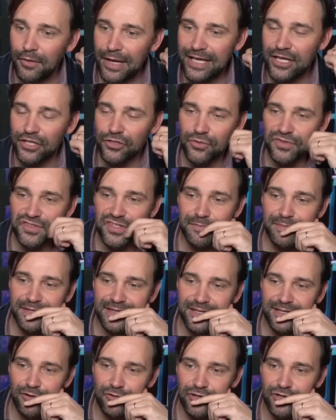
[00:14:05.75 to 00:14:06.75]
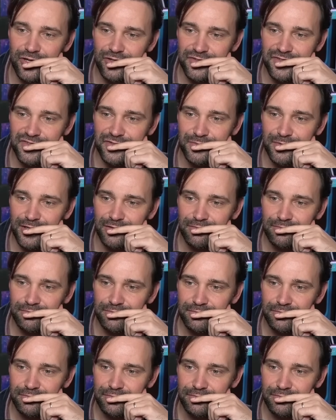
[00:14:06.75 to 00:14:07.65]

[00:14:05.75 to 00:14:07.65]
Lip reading: It could also be the old gods as well.